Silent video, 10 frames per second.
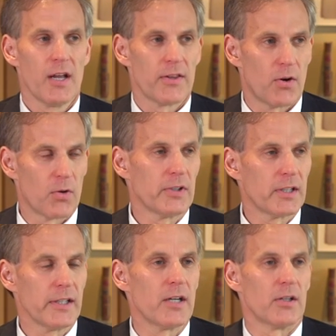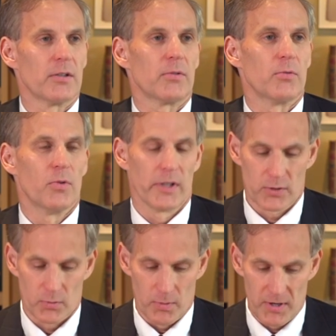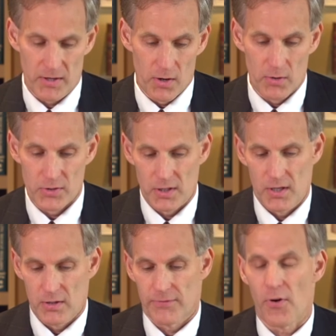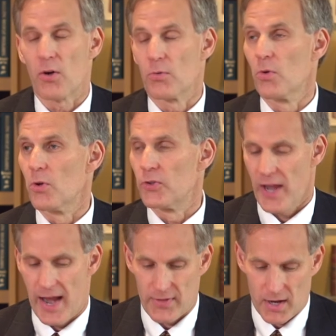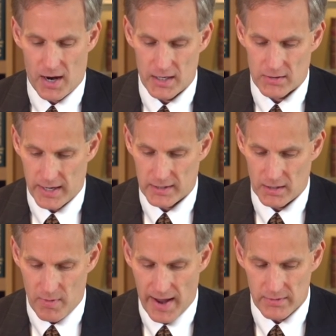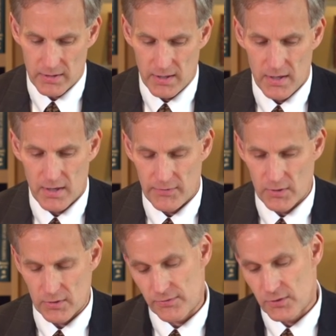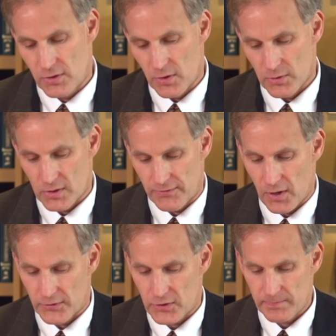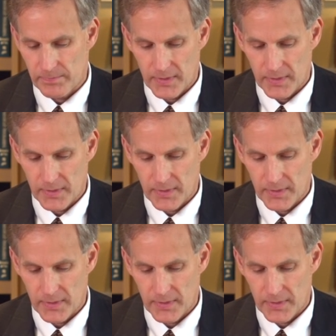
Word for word: The only legal rulings would be those default rules and the contracting around of those defaults.